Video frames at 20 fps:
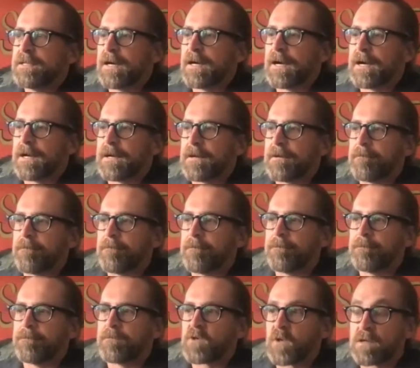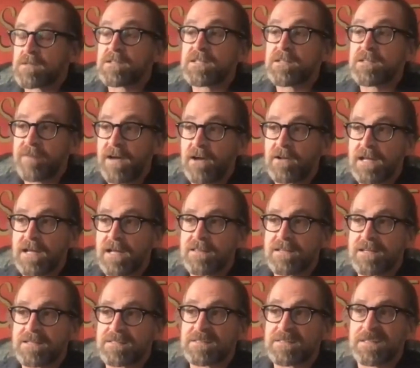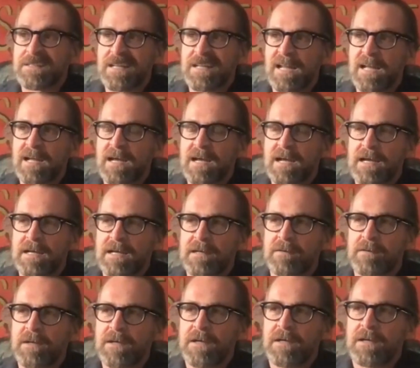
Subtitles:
So I was a devout atheist, and then I